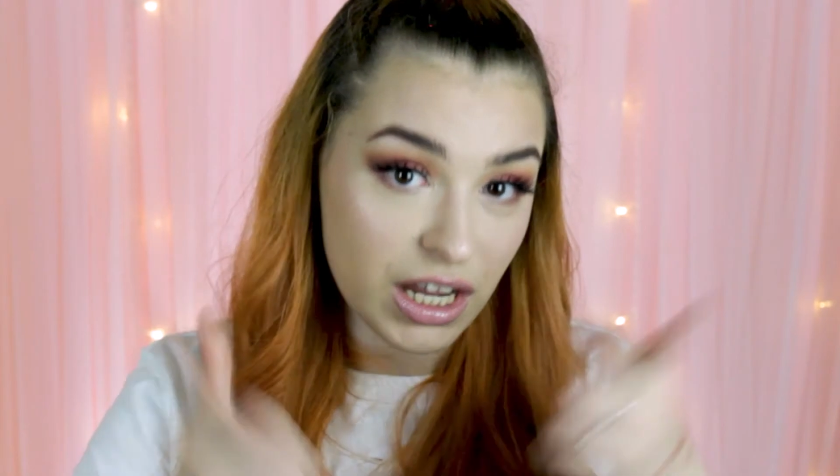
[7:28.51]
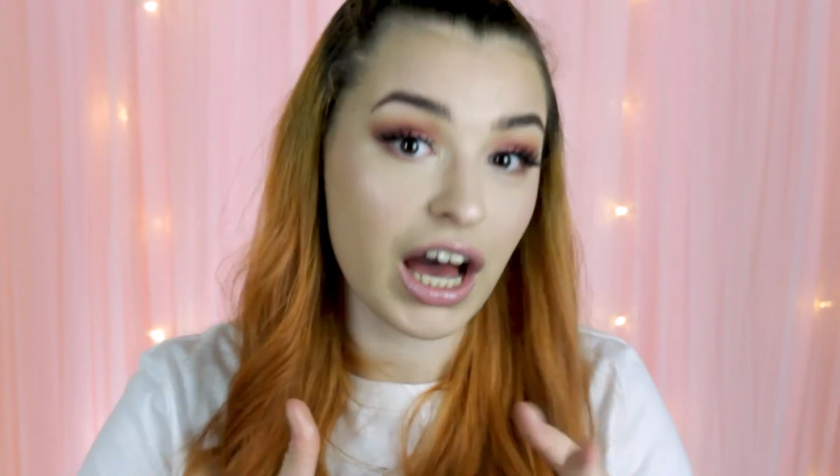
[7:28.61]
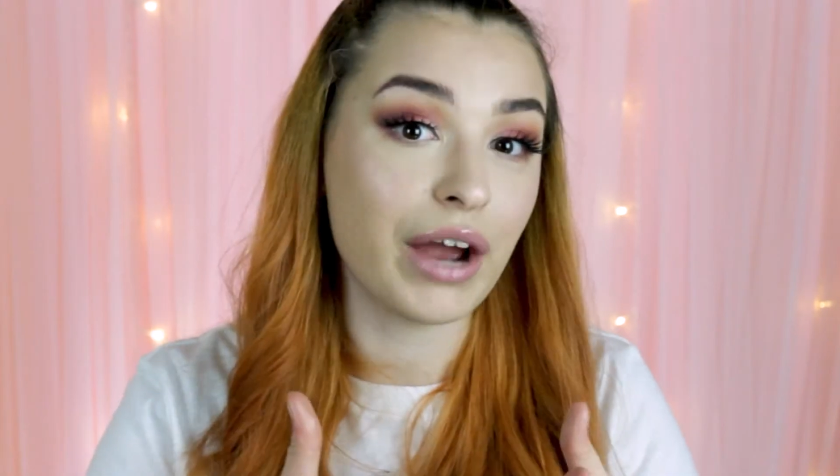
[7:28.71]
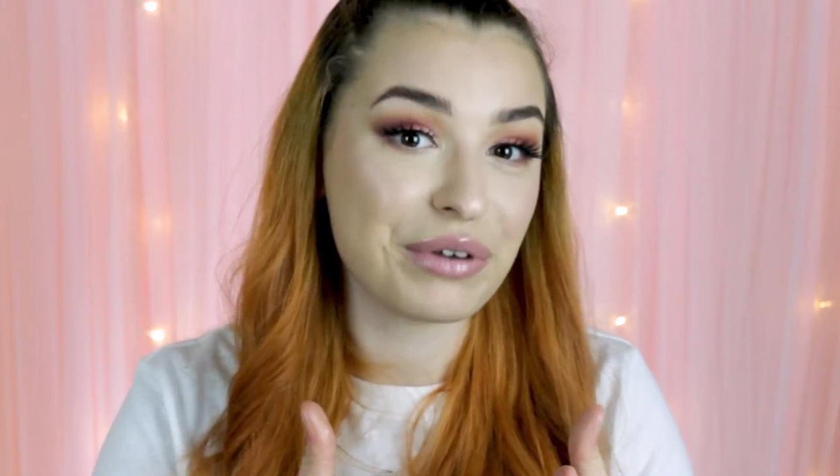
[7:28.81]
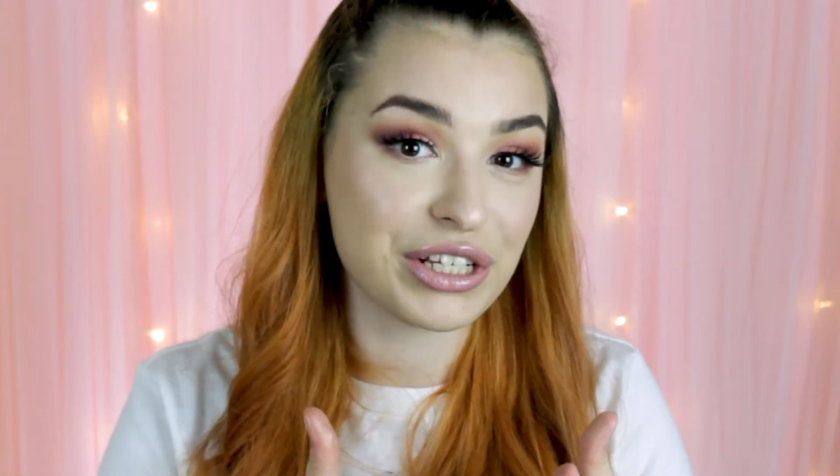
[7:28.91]

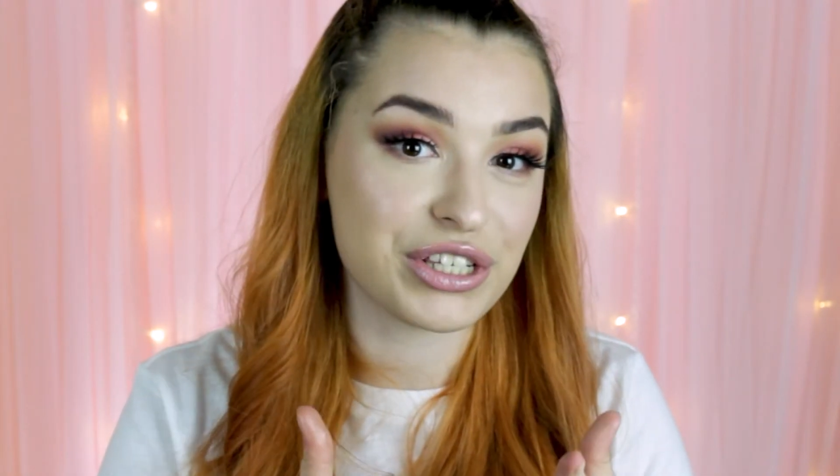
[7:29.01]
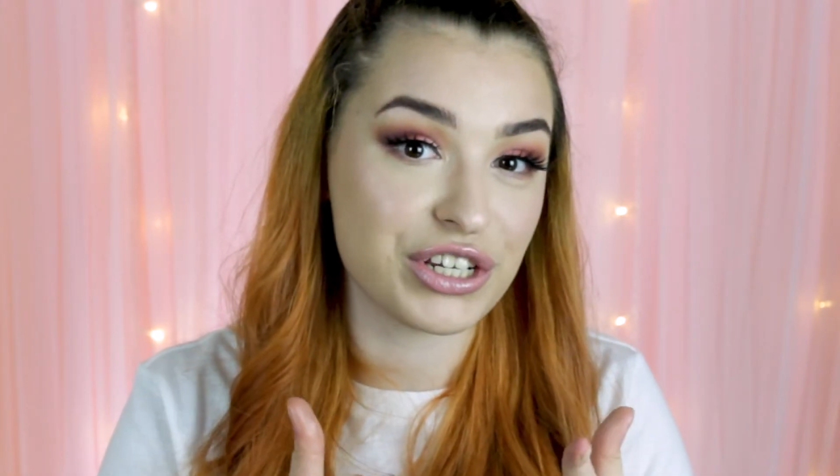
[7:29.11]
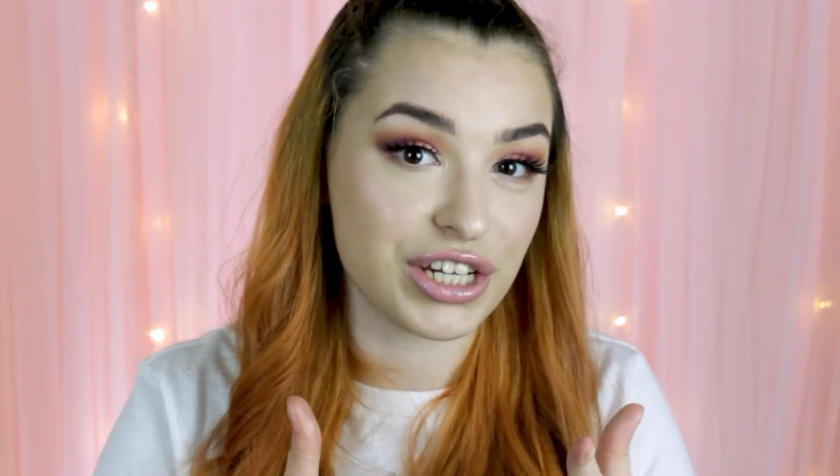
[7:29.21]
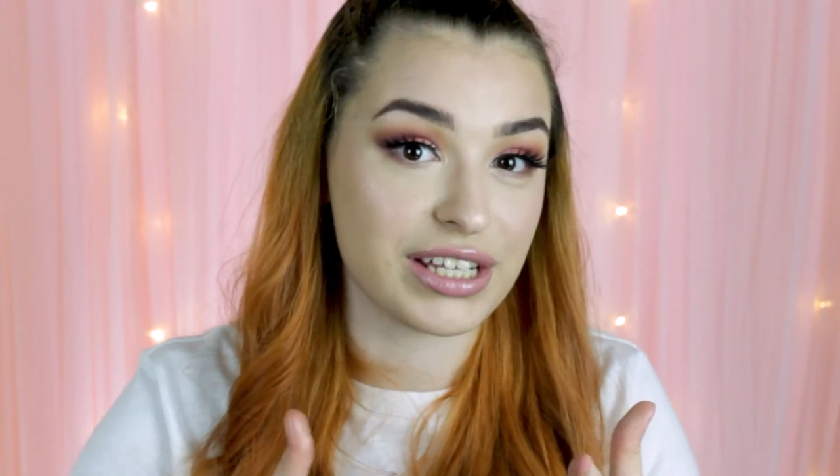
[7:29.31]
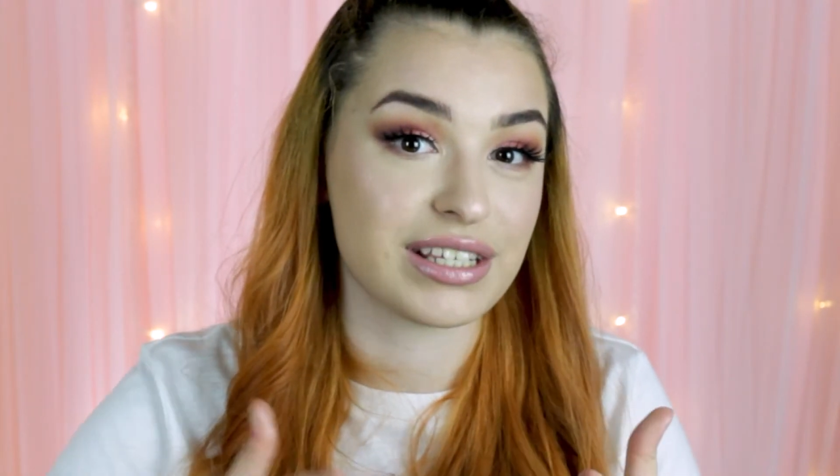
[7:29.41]
I really
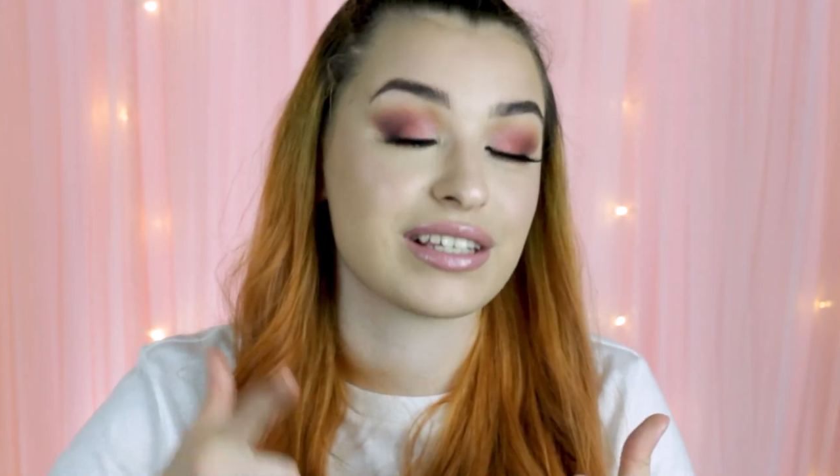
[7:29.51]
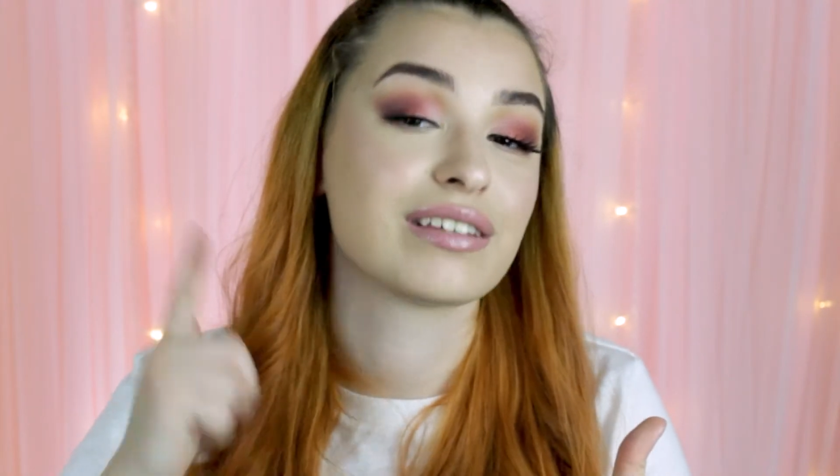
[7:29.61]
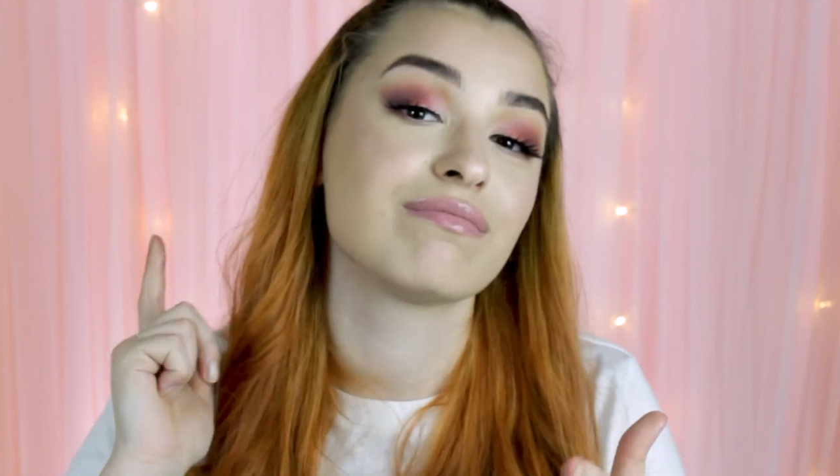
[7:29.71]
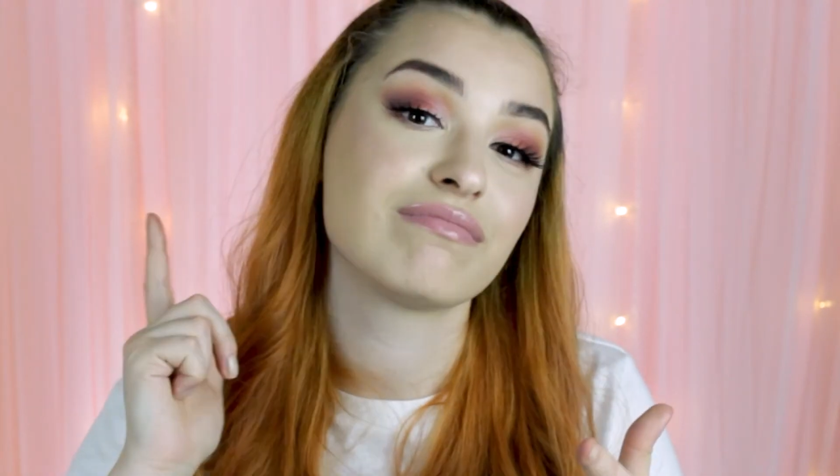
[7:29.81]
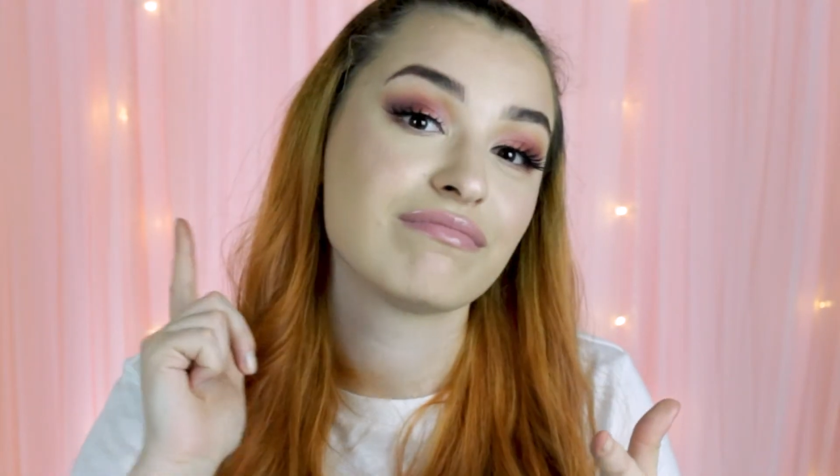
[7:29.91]

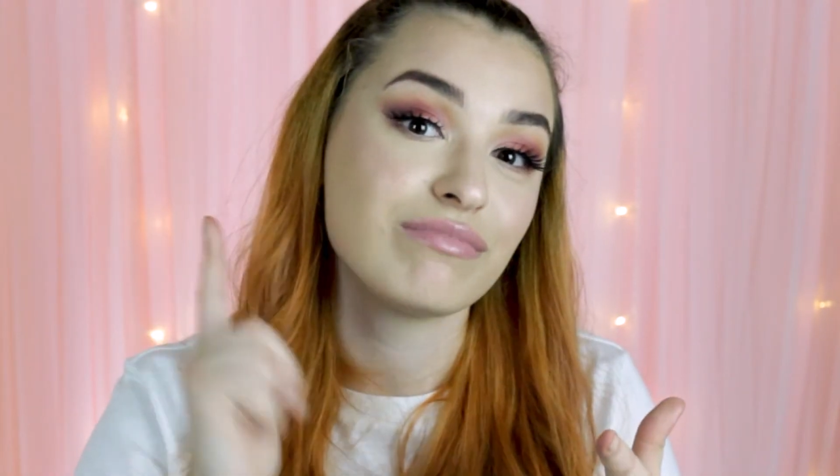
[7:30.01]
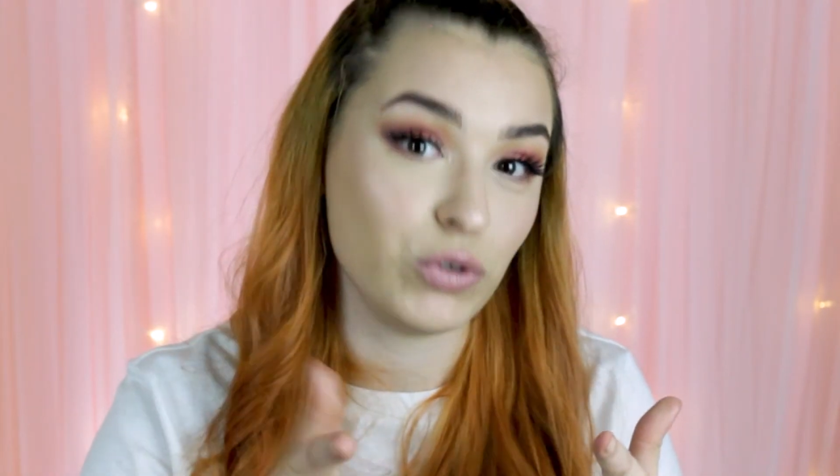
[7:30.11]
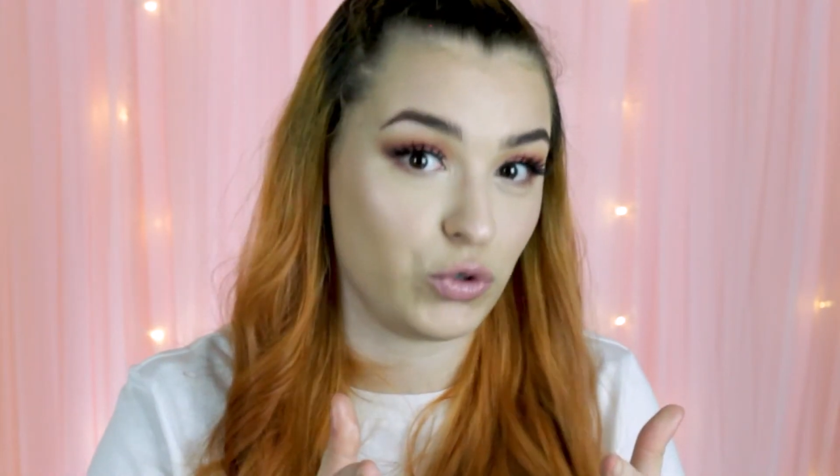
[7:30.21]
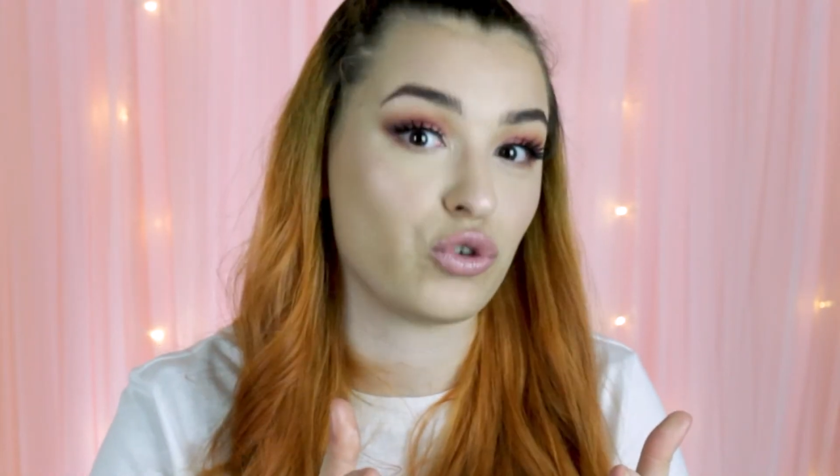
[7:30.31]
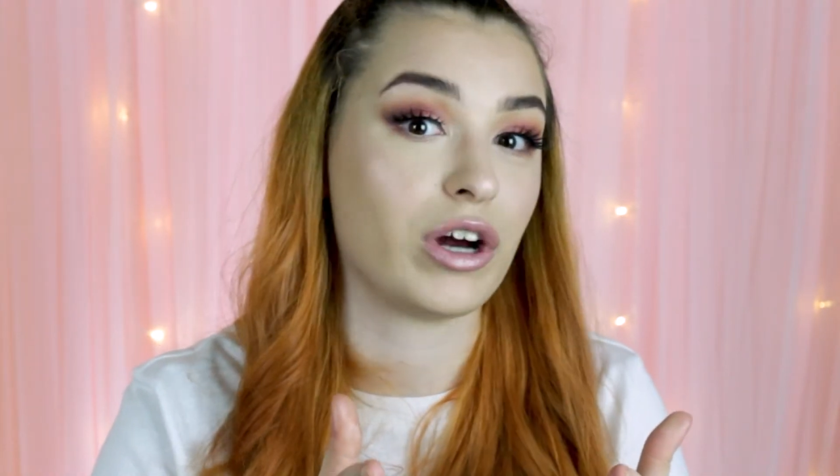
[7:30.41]
suggest
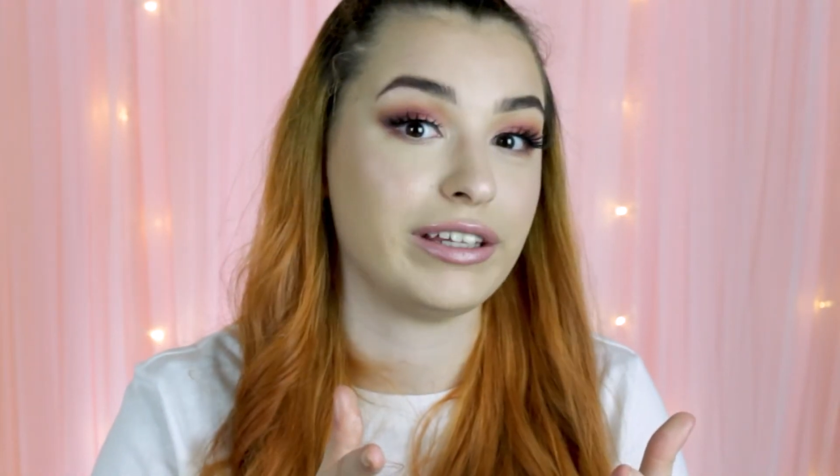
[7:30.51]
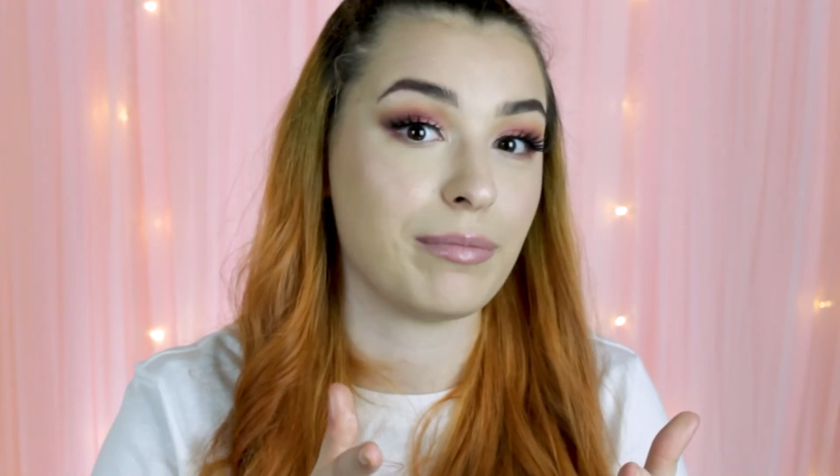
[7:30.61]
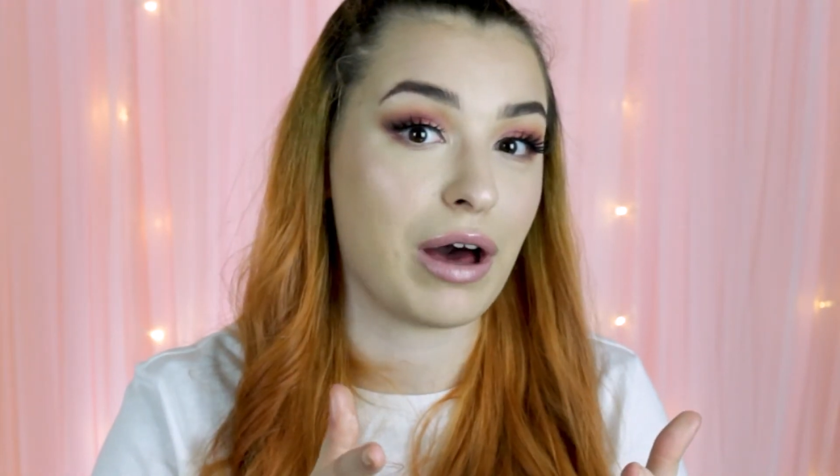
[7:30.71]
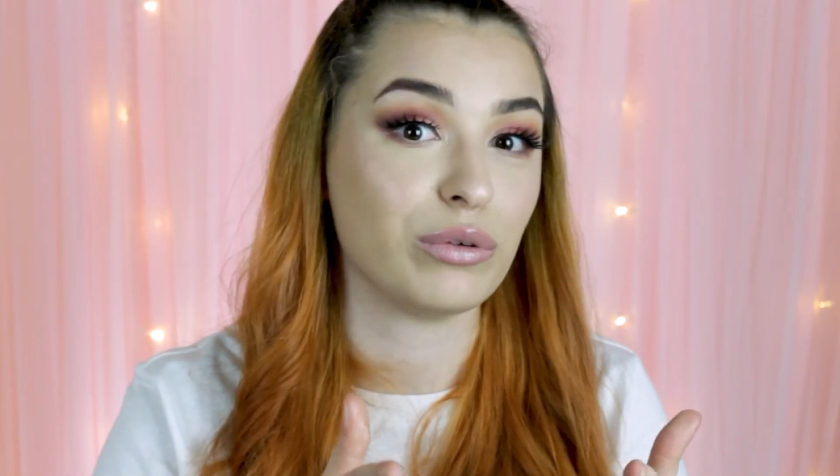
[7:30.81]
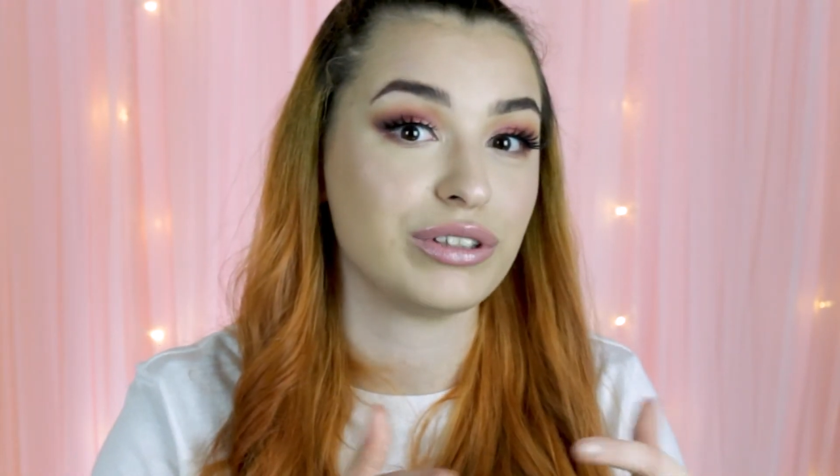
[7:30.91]
you try them
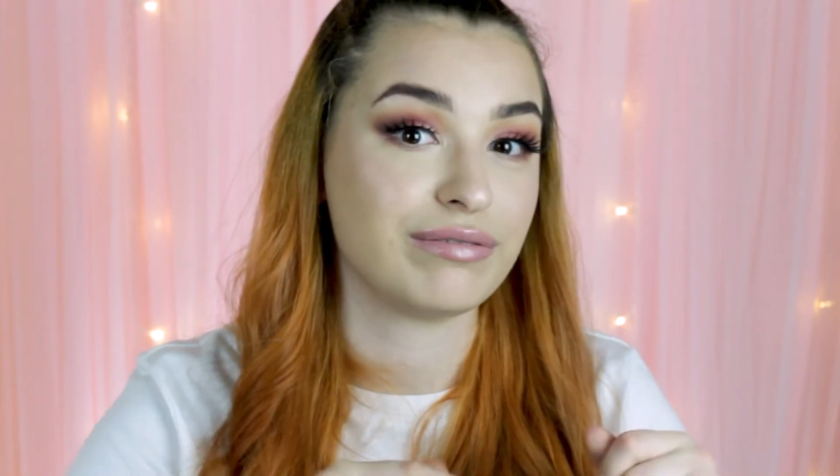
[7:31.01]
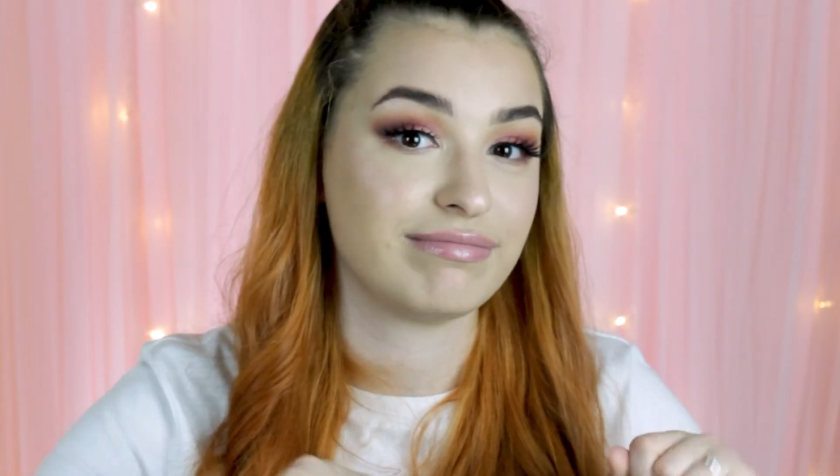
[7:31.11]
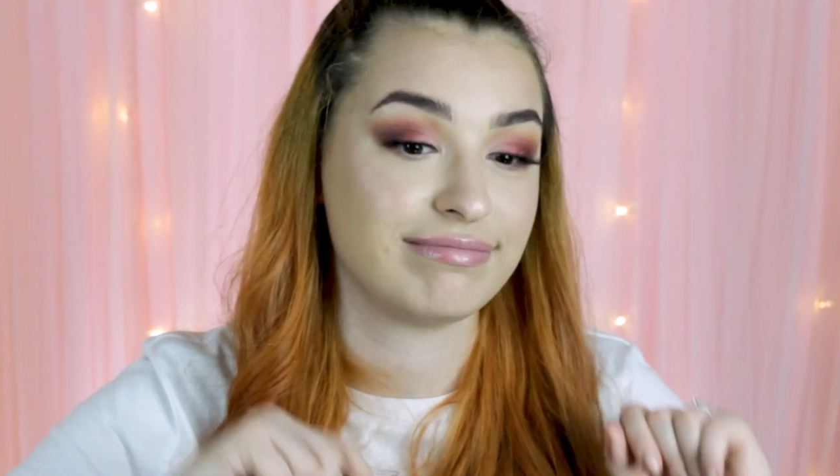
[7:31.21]
out.